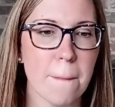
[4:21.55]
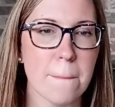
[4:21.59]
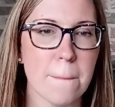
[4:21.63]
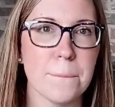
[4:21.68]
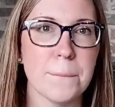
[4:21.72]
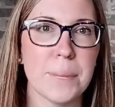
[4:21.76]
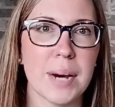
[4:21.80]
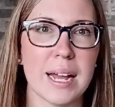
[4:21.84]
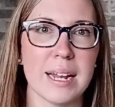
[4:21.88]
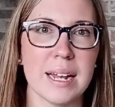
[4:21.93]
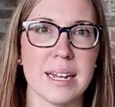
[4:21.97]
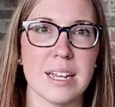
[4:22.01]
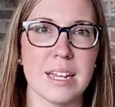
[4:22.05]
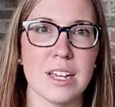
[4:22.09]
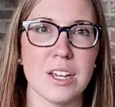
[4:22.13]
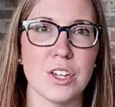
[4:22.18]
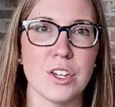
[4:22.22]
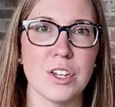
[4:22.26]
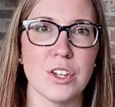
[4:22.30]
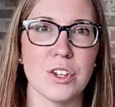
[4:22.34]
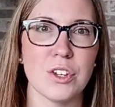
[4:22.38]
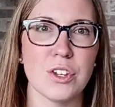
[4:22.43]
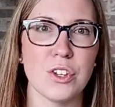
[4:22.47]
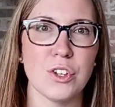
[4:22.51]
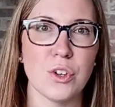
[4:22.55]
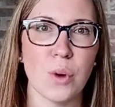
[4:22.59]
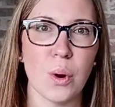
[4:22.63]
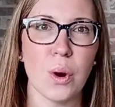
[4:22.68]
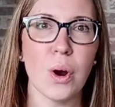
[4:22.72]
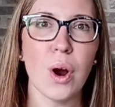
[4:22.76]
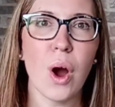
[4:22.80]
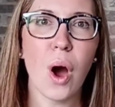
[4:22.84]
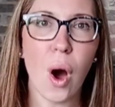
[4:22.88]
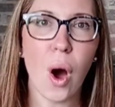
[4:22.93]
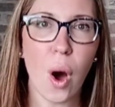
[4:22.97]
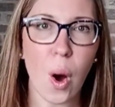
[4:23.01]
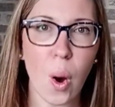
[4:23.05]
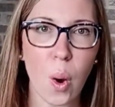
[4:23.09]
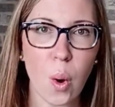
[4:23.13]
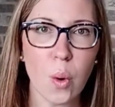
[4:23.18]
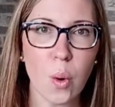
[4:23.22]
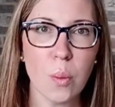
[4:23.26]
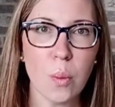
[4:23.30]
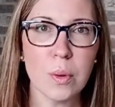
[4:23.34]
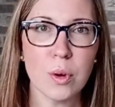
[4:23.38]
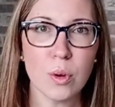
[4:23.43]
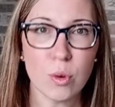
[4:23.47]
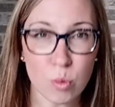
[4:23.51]
But your
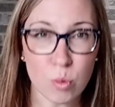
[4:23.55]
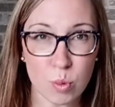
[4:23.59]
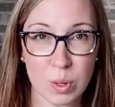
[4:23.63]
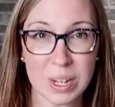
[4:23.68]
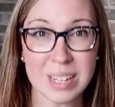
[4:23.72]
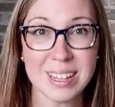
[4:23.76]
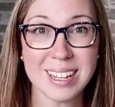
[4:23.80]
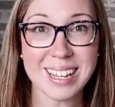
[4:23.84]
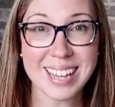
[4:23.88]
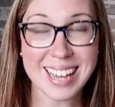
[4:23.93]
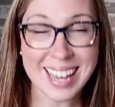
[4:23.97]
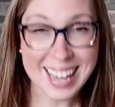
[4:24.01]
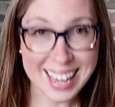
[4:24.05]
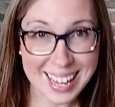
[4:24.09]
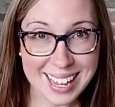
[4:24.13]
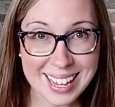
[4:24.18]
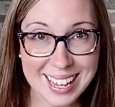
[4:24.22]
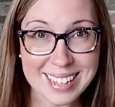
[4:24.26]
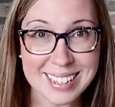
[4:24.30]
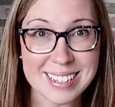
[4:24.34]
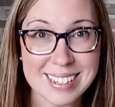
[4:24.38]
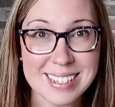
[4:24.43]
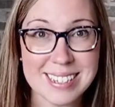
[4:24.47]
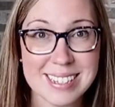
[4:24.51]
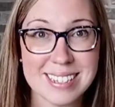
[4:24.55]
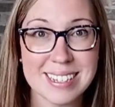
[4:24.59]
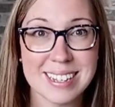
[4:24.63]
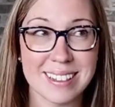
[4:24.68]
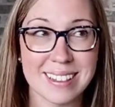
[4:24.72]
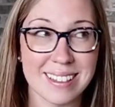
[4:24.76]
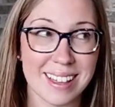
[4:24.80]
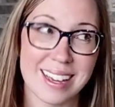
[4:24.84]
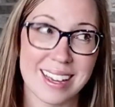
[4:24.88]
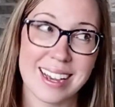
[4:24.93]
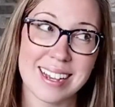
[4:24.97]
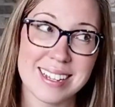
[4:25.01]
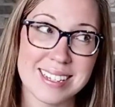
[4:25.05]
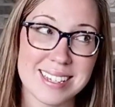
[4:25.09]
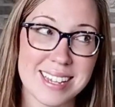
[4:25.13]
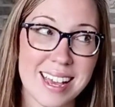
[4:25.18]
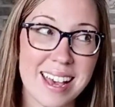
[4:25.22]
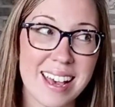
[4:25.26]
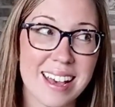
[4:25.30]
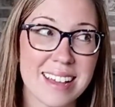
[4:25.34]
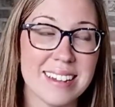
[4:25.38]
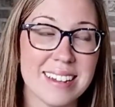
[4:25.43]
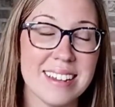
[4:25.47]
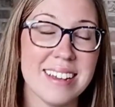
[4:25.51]
home really is, like I
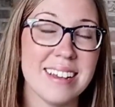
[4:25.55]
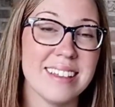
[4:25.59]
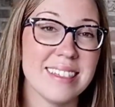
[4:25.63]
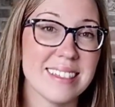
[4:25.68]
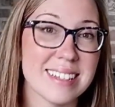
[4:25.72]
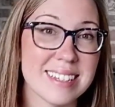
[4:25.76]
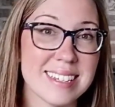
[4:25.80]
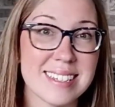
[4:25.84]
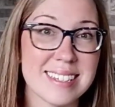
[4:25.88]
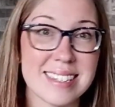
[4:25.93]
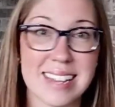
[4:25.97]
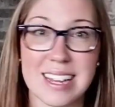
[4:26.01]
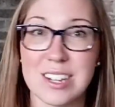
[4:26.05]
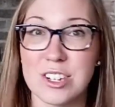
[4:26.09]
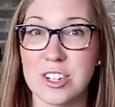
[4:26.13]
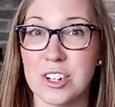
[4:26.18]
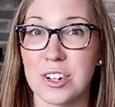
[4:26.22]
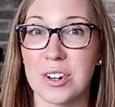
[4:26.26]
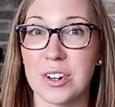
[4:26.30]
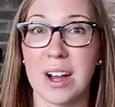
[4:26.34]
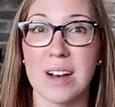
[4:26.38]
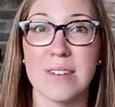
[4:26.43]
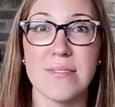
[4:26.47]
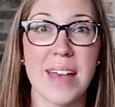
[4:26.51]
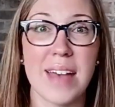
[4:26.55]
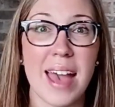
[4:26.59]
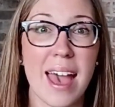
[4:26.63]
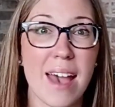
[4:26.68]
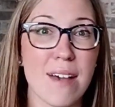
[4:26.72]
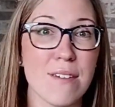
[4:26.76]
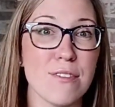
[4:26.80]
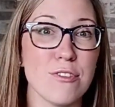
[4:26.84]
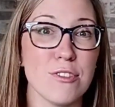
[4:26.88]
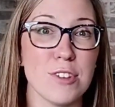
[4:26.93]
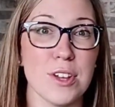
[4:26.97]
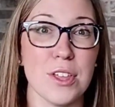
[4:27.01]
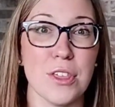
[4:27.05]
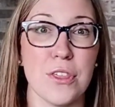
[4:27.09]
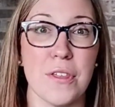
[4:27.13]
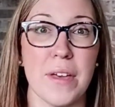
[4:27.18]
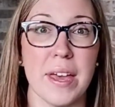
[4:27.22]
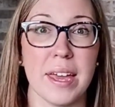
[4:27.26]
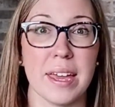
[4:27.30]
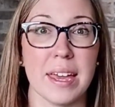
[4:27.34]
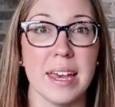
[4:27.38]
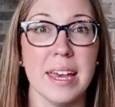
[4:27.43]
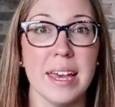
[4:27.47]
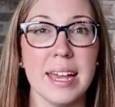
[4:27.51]
said, the center of
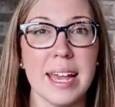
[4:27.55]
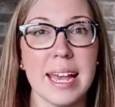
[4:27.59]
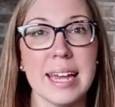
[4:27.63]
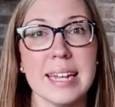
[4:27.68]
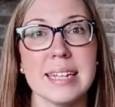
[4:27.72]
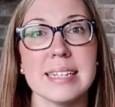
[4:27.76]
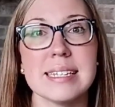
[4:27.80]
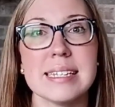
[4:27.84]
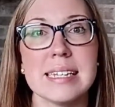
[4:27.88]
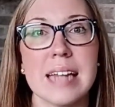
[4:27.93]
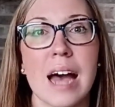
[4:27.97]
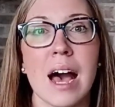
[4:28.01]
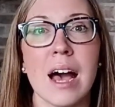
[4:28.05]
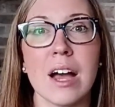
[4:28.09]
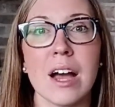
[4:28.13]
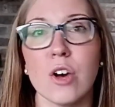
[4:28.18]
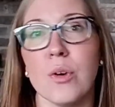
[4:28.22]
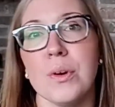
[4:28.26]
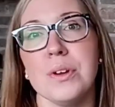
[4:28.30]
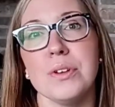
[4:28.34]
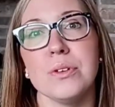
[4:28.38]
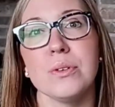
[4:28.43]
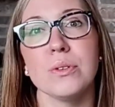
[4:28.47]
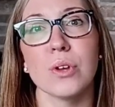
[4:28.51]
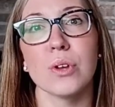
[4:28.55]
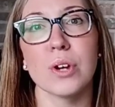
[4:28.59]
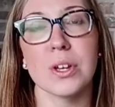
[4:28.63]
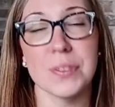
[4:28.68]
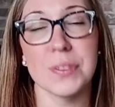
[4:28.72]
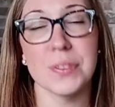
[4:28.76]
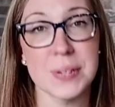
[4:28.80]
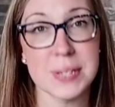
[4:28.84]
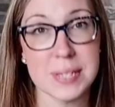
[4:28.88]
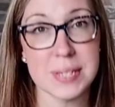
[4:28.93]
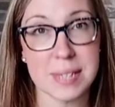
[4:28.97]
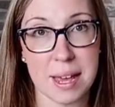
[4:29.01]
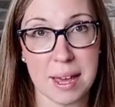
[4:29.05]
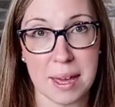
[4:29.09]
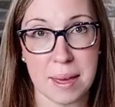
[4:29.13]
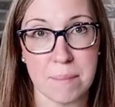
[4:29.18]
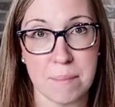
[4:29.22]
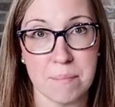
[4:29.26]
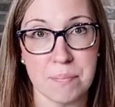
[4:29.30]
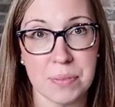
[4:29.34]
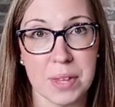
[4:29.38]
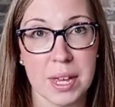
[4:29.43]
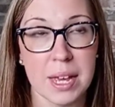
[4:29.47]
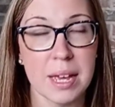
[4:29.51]
everything. It is not going to look the
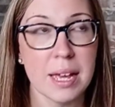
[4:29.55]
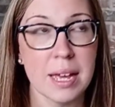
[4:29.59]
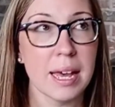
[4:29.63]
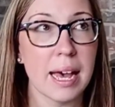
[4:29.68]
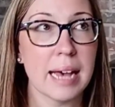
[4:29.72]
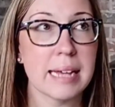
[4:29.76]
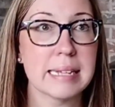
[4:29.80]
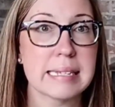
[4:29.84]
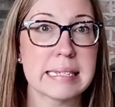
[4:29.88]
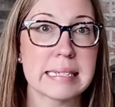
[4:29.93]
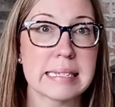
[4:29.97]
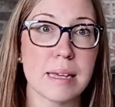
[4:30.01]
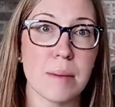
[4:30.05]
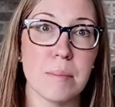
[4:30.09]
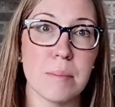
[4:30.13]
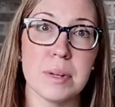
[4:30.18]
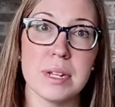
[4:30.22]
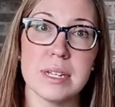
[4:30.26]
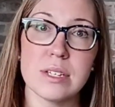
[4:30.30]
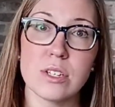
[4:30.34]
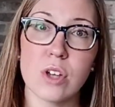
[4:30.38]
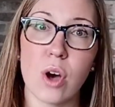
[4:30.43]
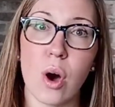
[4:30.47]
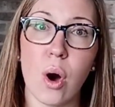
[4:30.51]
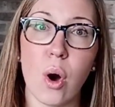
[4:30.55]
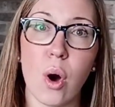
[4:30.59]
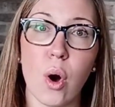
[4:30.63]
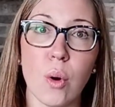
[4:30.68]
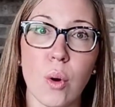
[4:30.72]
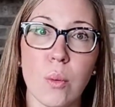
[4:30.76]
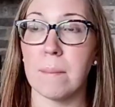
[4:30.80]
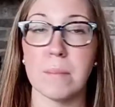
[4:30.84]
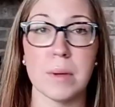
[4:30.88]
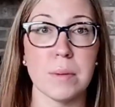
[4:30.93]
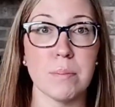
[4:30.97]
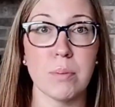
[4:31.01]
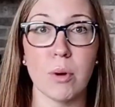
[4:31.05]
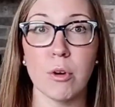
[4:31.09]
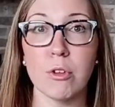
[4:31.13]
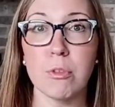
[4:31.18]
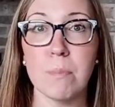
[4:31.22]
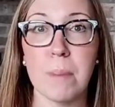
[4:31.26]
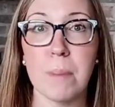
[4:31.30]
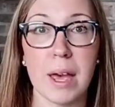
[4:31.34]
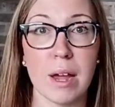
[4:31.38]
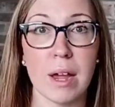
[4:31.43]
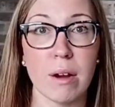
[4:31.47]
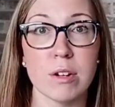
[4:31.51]
same as somebody's home when both
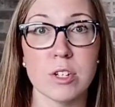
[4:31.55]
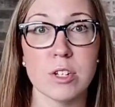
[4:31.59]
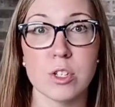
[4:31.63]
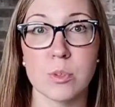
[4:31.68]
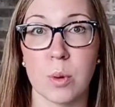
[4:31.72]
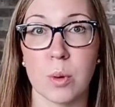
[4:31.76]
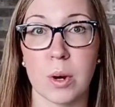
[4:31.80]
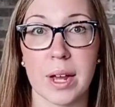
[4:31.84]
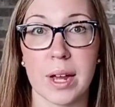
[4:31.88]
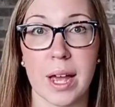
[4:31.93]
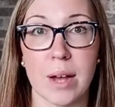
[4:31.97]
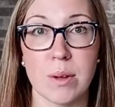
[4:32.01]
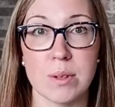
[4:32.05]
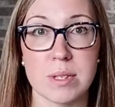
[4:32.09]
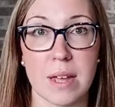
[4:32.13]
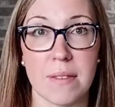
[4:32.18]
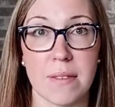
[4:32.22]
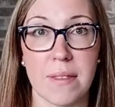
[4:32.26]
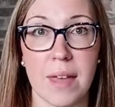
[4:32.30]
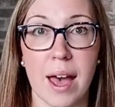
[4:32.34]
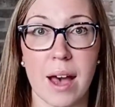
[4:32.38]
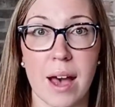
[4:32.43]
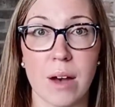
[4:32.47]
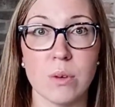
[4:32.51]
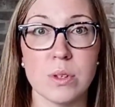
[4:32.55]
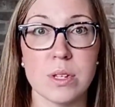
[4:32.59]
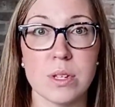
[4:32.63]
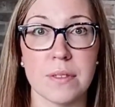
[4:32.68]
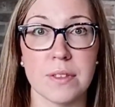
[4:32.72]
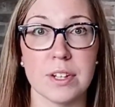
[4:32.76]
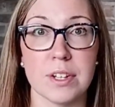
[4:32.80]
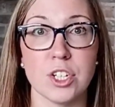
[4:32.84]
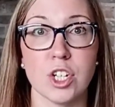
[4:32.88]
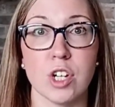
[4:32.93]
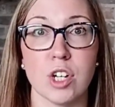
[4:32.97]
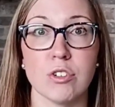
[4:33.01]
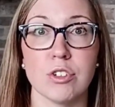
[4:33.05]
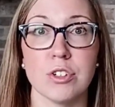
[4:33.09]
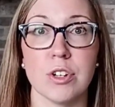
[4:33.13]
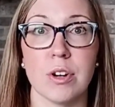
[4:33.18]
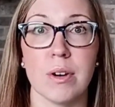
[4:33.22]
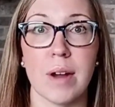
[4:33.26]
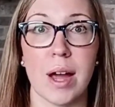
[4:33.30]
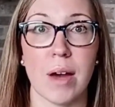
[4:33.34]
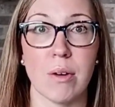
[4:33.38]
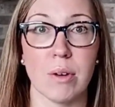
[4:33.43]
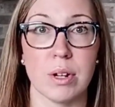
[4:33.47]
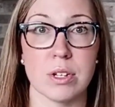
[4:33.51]
parents work outside the house and the children are
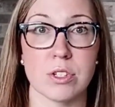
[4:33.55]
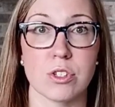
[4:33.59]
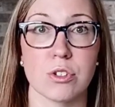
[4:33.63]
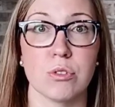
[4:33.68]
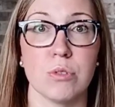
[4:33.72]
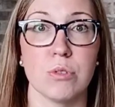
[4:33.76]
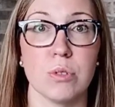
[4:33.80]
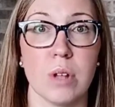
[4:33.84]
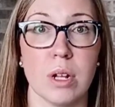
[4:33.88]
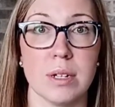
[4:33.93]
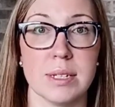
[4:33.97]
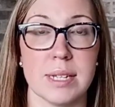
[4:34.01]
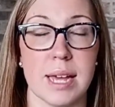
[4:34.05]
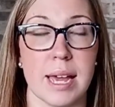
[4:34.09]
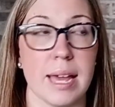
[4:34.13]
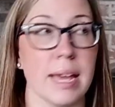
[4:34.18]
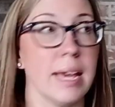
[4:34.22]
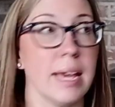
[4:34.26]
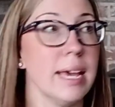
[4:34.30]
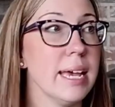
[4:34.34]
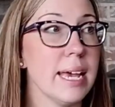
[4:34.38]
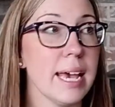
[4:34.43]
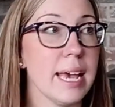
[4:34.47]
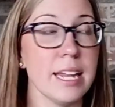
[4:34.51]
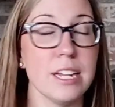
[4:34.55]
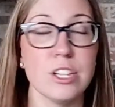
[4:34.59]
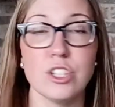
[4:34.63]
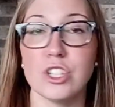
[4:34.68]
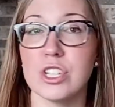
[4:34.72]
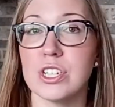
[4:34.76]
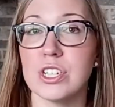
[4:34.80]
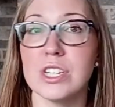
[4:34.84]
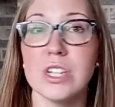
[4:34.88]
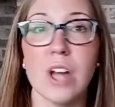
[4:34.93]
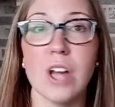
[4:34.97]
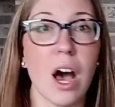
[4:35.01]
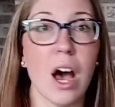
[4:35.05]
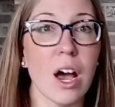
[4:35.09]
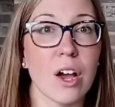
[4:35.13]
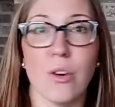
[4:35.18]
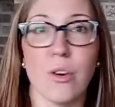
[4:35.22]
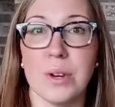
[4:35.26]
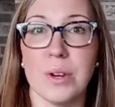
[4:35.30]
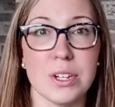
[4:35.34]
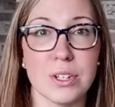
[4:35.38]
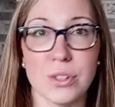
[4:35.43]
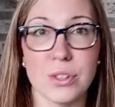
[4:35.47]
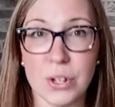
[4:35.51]
out at school all day. It is just not
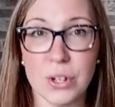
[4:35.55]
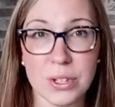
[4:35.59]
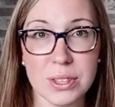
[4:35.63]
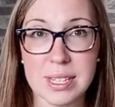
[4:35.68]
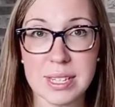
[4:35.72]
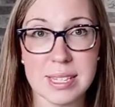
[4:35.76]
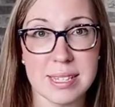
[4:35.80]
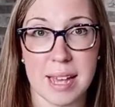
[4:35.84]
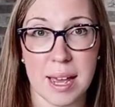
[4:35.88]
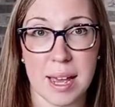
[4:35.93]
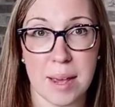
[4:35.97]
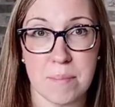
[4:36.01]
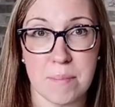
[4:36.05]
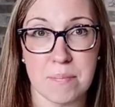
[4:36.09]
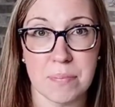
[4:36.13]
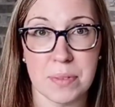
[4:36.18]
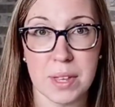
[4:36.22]
going to look the same.